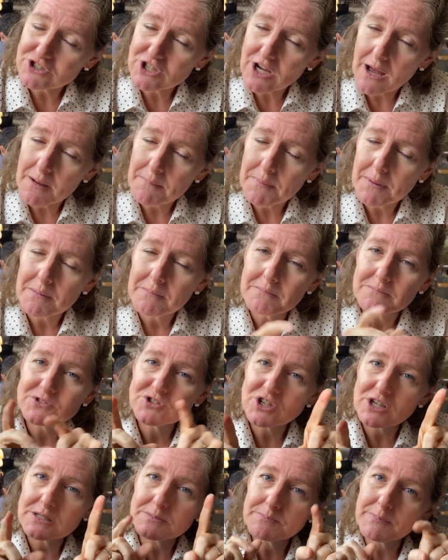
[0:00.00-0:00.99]
shop
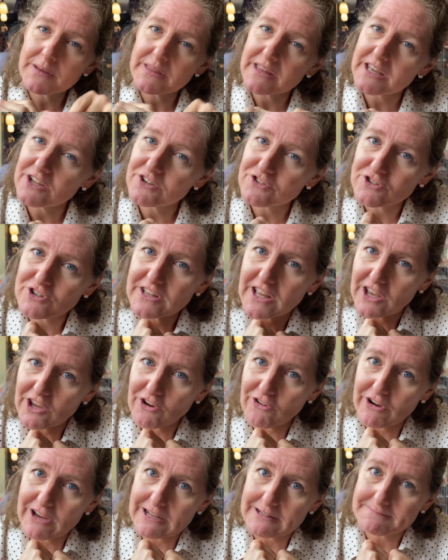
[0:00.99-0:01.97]
just by the country that
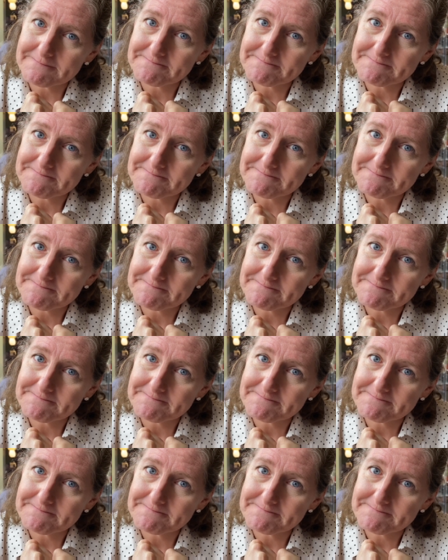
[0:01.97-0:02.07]
you're in.